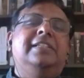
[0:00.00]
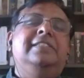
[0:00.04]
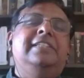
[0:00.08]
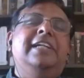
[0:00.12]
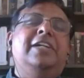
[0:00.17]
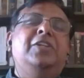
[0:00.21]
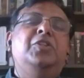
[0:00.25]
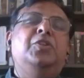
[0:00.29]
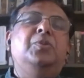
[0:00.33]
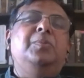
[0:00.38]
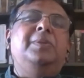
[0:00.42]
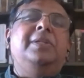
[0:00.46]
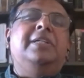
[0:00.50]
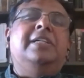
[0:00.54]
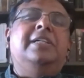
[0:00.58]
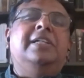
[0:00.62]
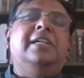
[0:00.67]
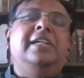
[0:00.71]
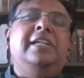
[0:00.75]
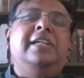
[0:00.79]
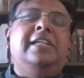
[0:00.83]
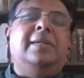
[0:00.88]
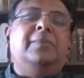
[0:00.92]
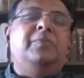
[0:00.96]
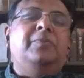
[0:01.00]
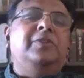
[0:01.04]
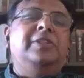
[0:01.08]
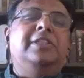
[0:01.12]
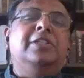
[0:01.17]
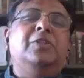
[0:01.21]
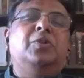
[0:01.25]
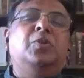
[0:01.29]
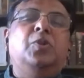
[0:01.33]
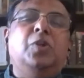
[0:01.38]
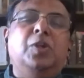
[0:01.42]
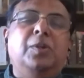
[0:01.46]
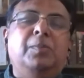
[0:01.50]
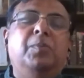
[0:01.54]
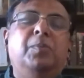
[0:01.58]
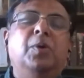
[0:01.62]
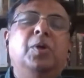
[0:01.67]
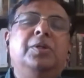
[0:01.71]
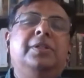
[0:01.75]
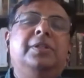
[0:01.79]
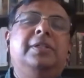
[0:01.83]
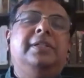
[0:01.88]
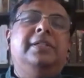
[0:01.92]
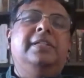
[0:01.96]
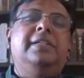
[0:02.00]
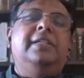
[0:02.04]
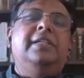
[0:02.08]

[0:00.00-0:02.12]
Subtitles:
than to be curled up with a good book.